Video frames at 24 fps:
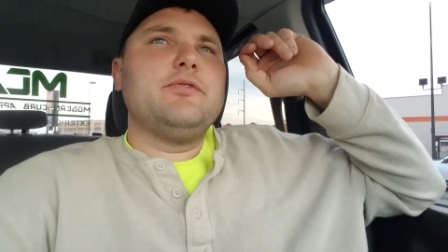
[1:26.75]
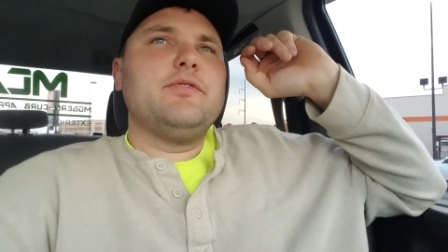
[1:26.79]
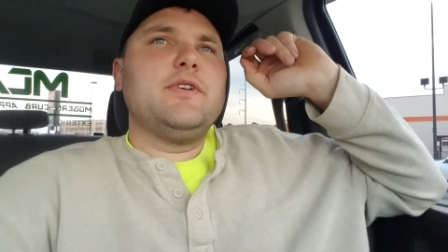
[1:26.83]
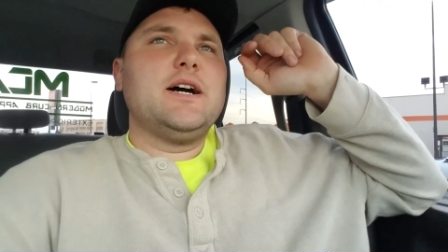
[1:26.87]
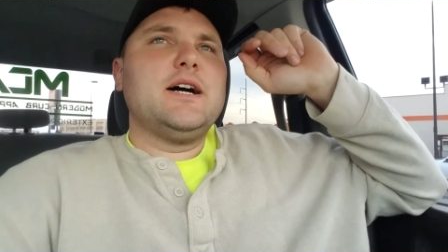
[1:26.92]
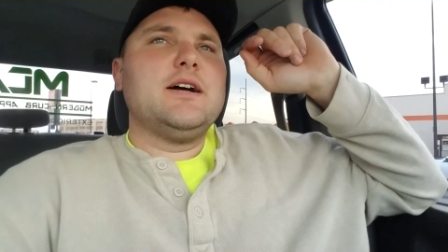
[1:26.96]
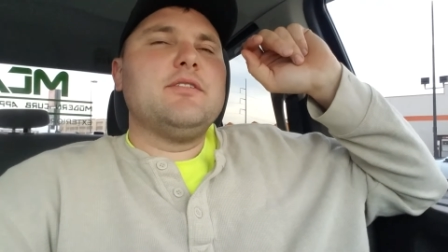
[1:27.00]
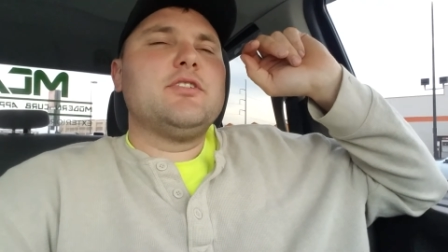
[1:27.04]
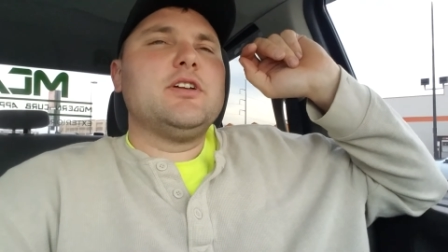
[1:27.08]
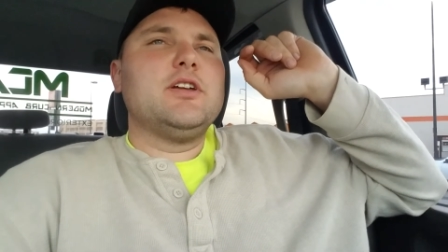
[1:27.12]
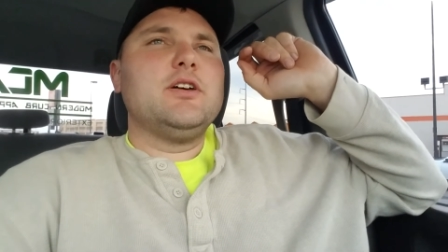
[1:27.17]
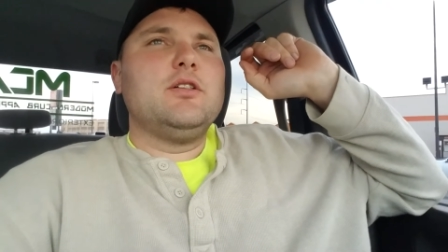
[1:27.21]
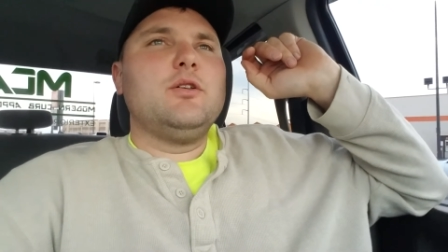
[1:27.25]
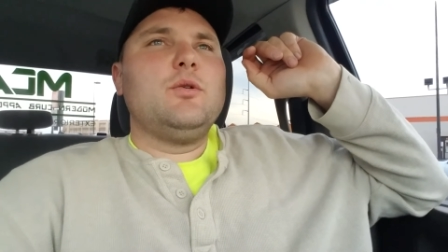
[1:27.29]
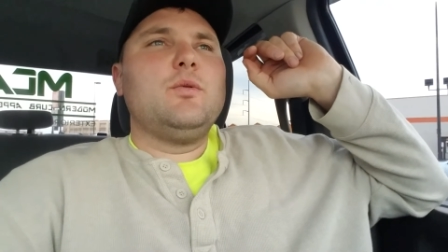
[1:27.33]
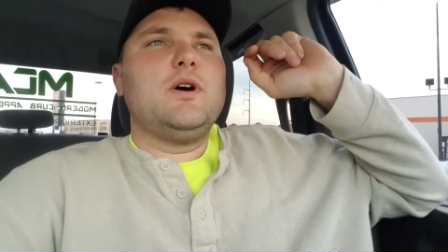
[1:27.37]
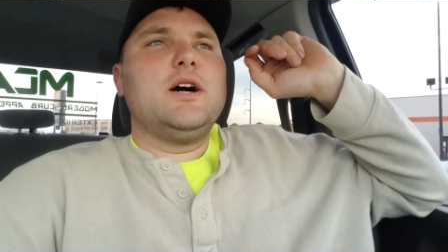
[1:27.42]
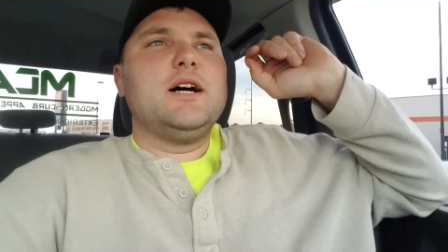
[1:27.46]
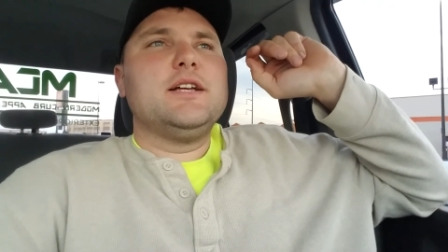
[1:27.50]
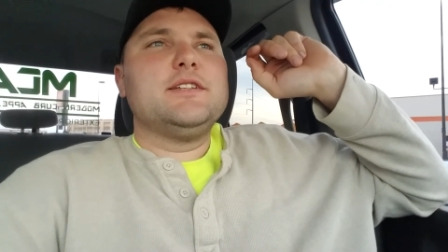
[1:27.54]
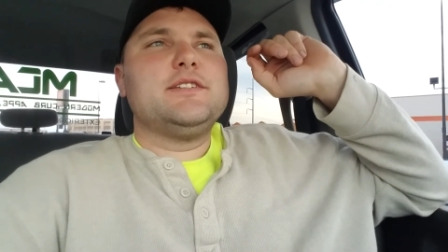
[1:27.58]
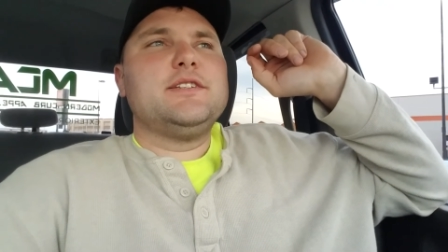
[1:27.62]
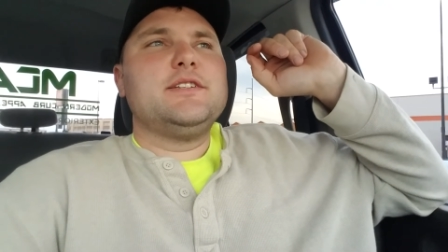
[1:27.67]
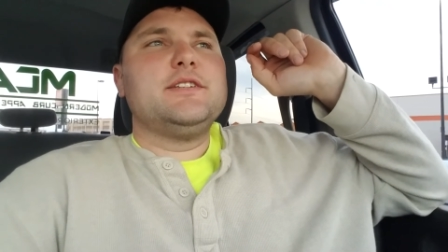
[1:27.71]
5
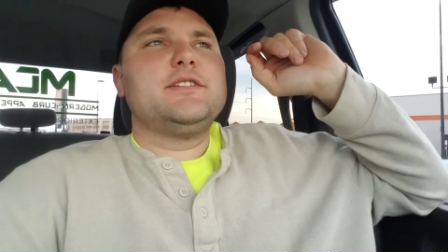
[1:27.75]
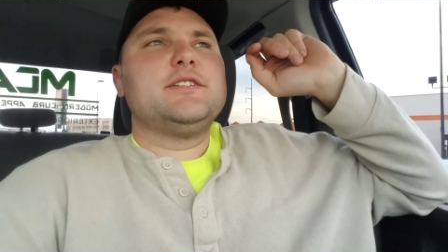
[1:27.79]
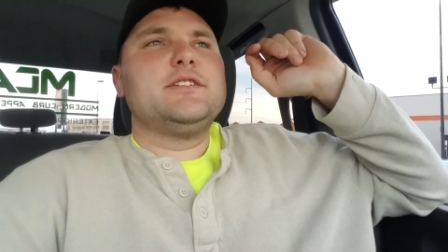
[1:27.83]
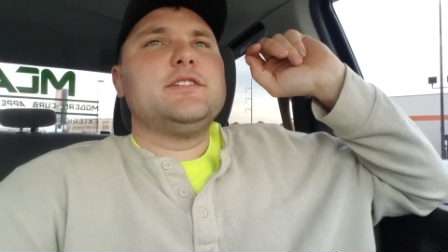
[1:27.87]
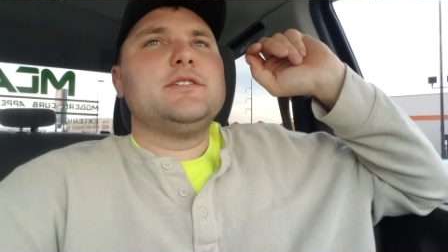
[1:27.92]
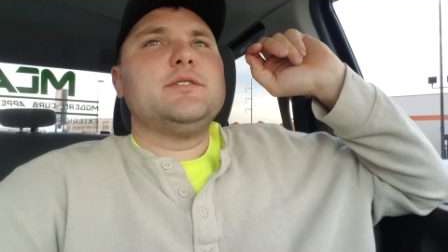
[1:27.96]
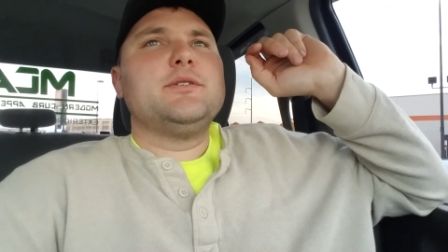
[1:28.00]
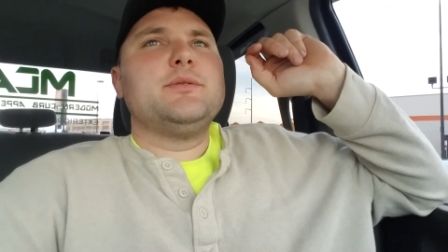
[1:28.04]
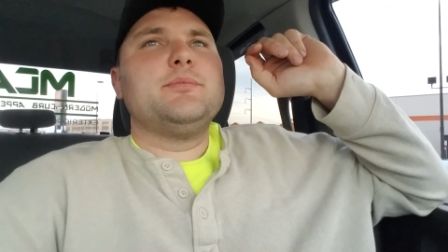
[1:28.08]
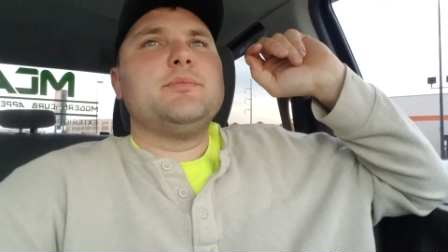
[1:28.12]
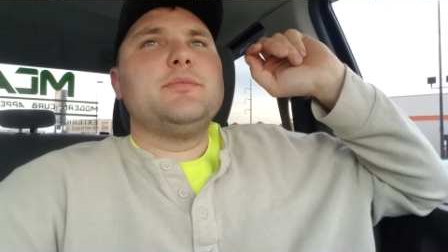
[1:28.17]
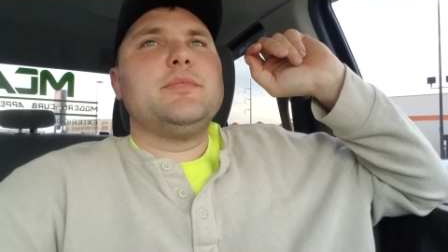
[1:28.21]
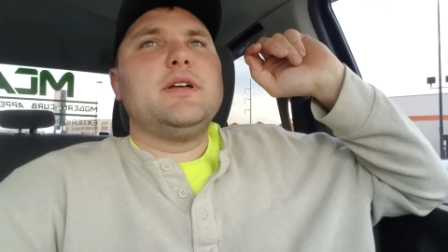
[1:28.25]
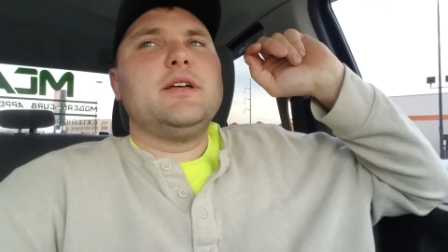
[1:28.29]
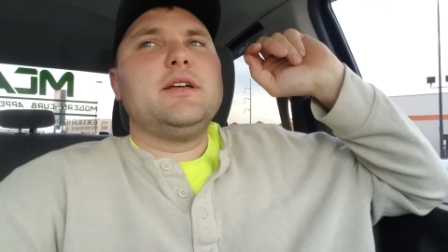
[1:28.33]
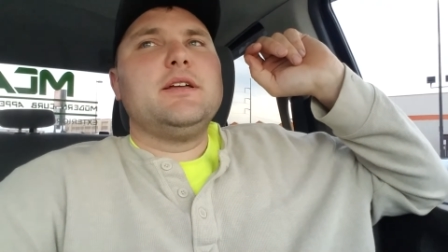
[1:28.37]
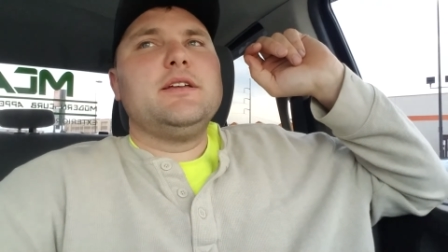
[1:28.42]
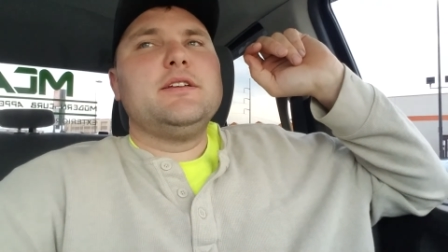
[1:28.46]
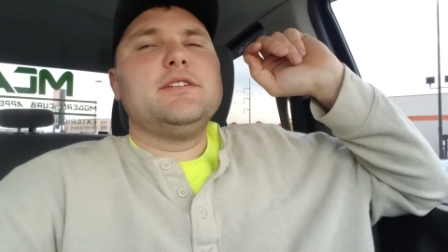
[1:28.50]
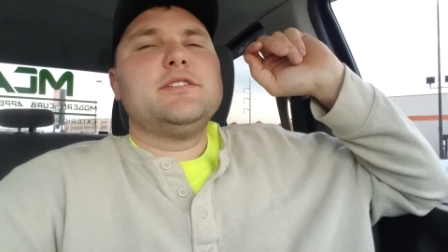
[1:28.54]
kilowatt system